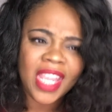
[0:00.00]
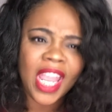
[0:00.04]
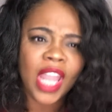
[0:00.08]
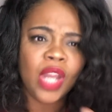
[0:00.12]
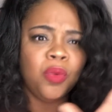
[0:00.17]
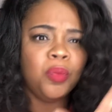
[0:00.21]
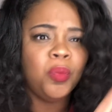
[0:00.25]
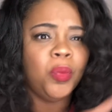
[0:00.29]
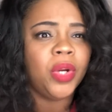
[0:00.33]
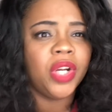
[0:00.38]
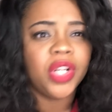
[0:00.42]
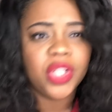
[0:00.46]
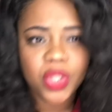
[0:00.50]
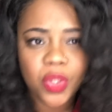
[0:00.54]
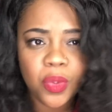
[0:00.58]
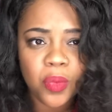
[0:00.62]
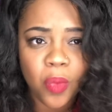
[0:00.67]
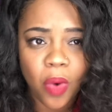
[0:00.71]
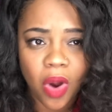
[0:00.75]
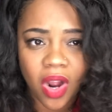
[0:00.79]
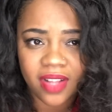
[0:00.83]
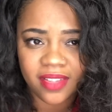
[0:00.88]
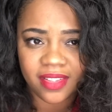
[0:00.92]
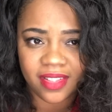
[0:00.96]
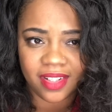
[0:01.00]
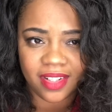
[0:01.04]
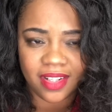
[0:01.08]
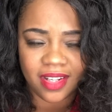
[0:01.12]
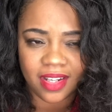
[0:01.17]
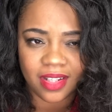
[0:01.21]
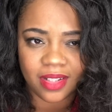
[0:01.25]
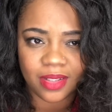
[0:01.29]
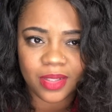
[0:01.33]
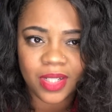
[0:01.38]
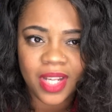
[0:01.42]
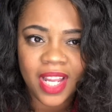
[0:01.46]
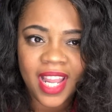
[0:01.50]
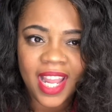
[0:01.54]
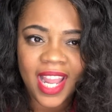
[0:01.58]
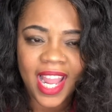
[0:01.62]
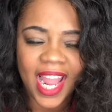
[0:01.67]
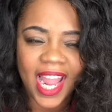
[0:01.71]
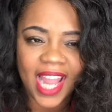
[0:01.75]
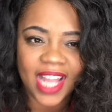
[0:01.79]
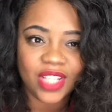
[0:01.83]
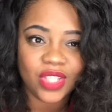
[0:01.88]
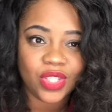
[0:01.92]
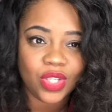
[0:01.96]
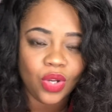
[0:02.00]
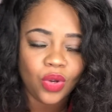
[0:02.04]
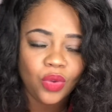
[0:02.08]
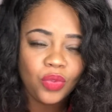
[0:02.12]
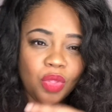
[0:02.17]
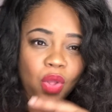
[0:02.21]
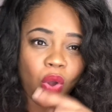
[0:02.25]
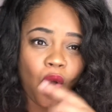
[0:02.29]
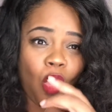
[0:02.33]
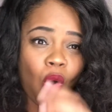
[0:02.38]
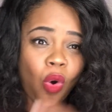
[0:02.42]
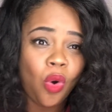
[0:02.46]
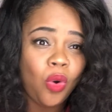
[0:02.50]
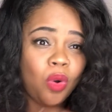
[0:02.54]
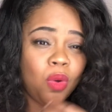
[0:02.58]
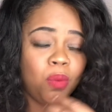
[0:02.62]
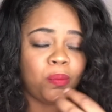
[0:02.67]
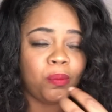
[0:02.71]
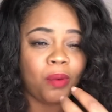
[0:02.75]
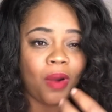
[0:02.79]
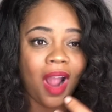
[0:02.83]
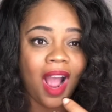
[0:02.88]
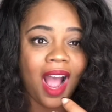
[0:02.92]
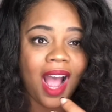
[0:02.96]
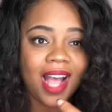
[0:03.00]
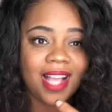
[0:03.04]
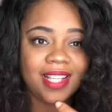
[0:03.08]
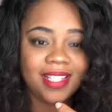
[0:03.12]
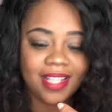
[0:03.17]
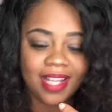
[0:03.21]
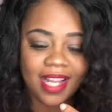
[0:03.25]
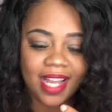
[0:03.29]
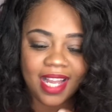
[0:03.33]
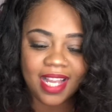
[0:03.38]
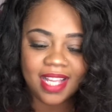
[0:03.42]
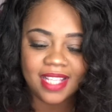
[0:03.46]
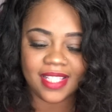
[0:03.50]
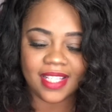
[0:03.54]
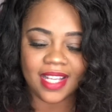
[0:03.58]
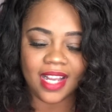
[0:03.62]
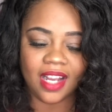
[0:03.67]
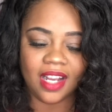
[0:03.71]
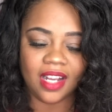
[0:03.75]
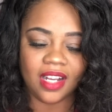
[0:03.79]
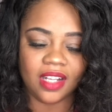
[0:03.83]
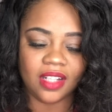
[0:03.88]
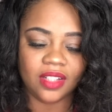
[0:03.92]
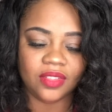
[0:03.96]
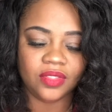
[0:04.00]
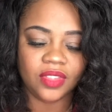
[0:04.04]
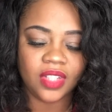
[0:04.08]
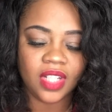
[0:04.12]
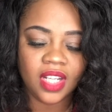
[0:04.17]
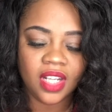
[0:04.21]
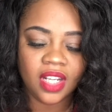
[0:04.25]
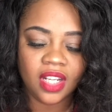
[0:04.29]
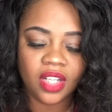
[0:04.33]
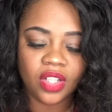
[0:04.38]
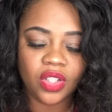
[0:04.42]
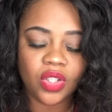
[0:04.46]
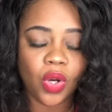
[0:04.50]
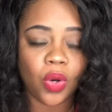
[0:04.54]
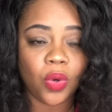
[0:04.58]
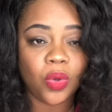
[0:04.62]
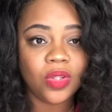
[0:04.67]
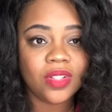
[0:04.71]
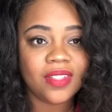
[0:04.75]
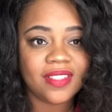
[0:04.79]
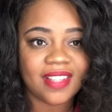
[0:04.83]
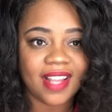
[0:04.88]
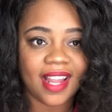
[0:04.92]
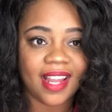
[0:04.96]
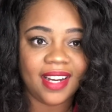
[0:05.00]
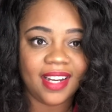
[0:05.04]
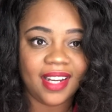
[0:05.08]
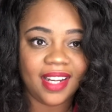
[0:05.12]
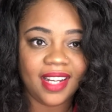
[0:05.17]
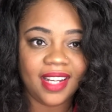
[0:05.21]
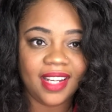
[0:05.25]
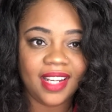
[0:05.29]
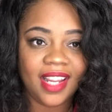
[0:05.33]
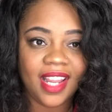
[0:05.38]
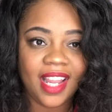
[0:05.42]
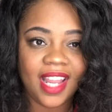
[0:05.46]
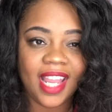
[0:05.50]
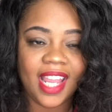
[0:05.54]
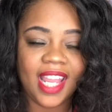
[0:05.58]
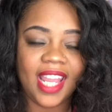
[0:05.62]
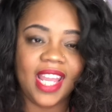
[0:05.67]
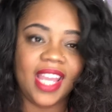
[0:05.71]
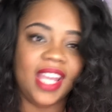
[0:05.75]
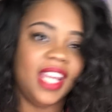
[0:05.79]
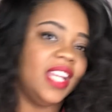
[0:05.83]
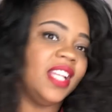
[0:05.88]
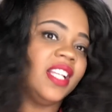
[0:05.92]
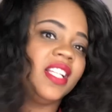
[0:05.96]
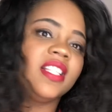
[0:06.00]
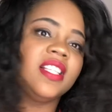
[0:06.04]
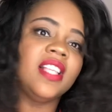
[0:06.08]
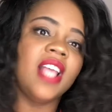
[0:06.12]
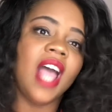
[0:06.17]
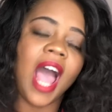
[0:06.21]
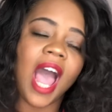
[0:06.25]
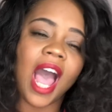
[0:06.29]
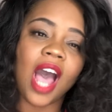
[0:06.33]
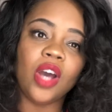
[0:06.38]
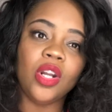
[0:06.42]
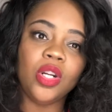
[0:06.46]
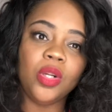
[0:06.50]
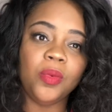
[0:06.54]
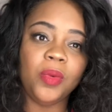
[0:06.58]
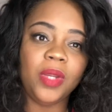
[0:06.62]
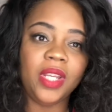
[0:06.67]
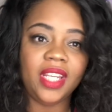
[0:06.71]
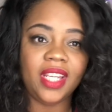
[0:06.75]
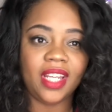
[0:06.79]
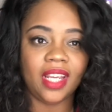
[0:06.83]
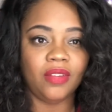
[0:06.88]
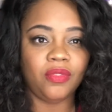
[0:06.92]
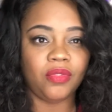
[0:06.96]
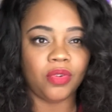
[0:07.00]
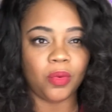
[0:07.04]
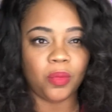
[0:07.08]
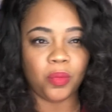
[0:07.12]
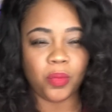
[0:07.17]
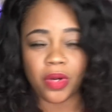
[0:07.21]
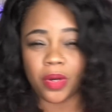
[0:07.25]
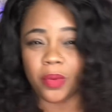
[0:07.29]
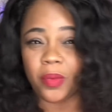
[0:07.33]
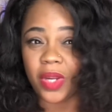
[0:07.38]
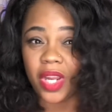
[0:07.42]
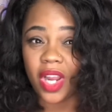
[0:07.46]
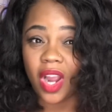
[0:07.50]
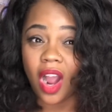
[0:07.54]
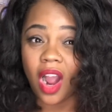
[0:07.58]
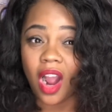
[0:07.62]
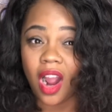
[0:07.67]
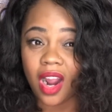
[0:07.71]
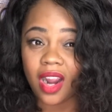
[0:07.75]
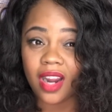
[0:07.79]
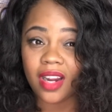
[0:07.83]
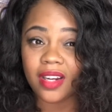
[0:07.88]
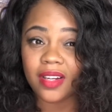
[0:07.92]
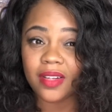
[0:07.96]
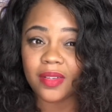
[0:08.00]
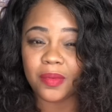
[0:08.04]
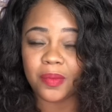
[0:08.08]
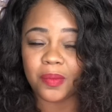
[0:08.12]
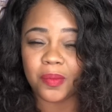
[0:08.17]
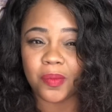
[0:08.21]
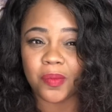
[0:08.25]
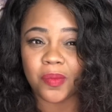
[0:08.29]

and where you want to go. And so the whole process of goal setting is how do we get from where we are